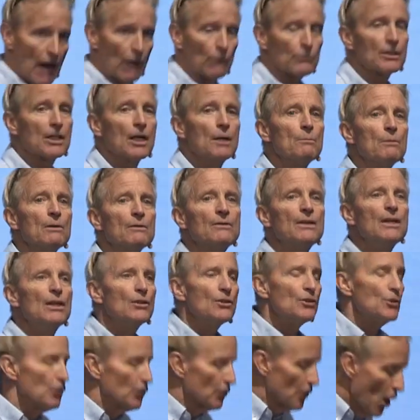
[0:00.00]
the outcome of
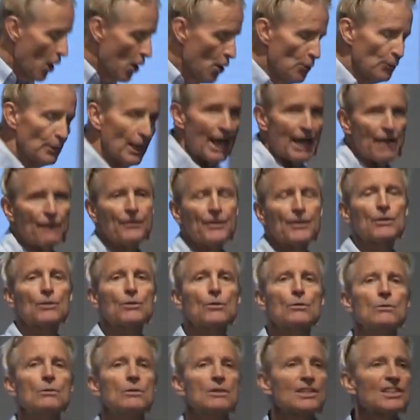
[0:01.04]
your own
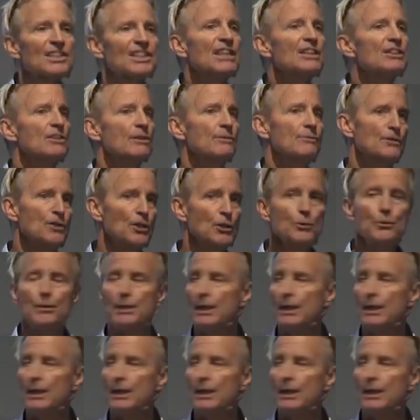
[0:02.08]
ethical sense of